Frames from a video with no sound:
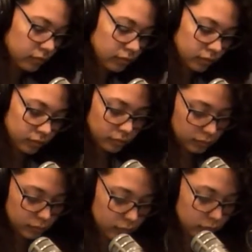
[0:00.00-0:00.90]

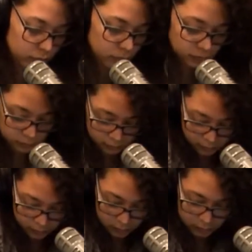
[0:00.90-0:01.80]

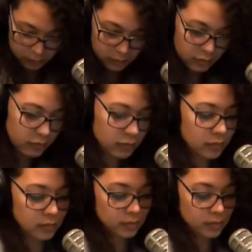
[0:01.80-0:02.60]
No words are spoken by the person on screen.